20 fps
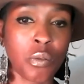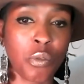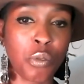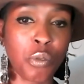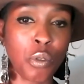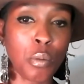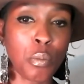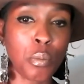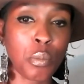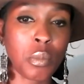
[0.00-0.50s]

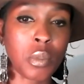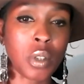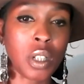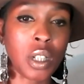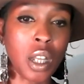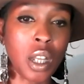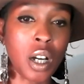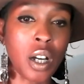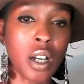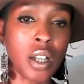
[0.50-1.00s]
from the
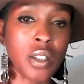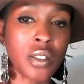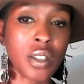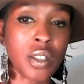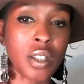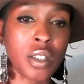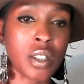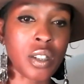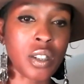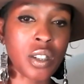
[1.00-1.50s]
lies
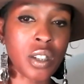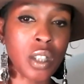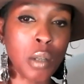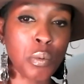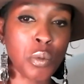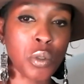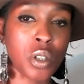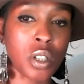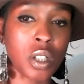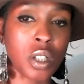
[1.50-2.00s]
and
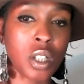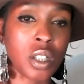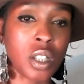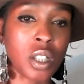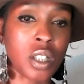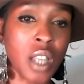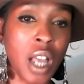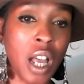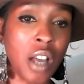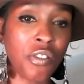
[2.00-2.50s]
deception and
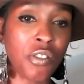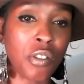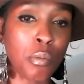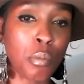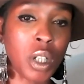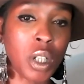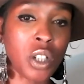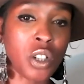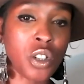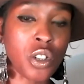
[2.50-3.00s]
the
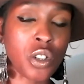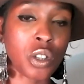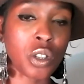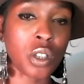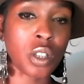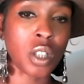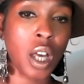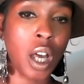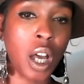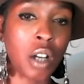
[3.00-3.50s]

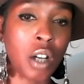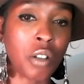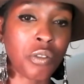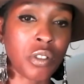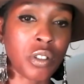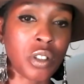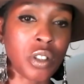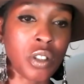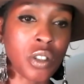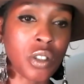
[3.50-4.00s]
defamation that
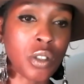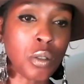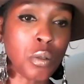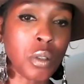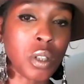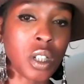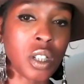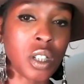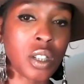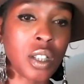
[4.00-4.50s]
Alfred is
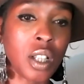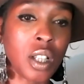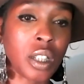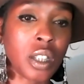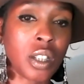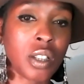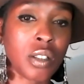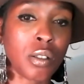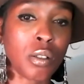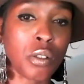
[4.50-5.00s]
doing. It's
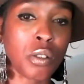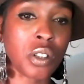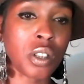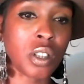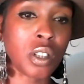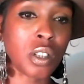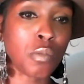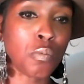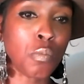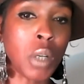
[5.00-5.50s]
like he's lost
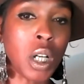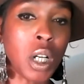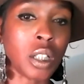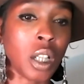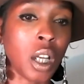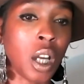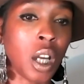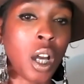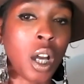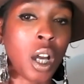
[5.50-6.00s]
his mind.
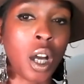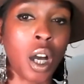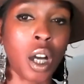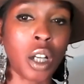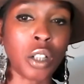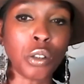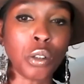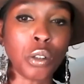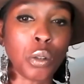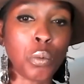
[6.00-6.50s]

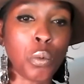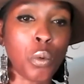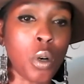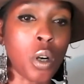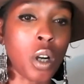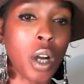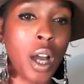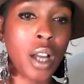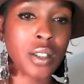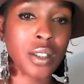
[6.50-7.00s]
I don't know
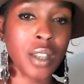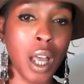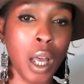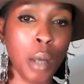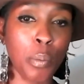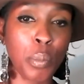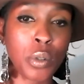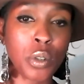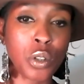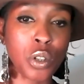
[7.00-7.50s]
what has
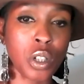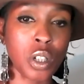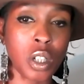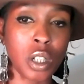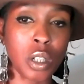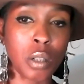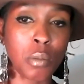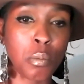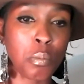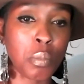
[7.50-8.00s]
happened to
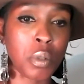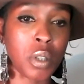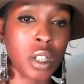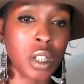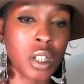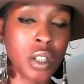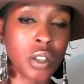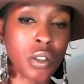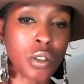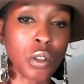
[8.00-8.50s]
him, but
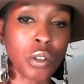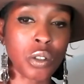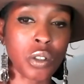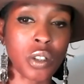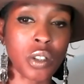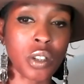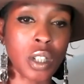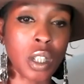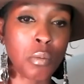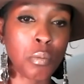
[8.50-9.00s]
he's not the
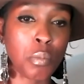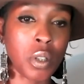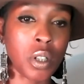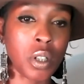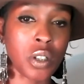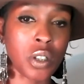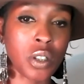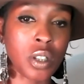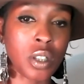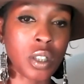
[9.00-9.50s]
same
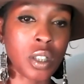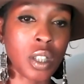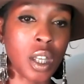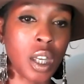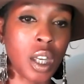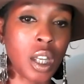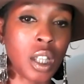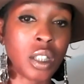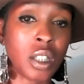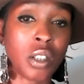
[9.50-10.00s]
person that
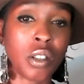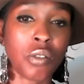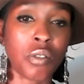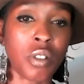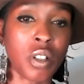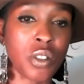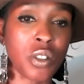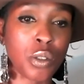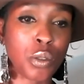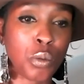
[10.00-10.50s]
any of
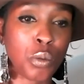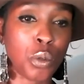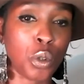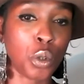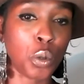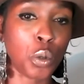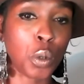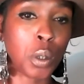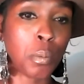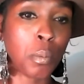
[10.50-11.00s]
us who
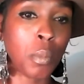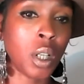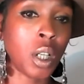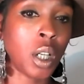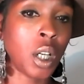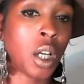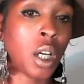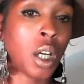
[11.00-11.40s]
knew him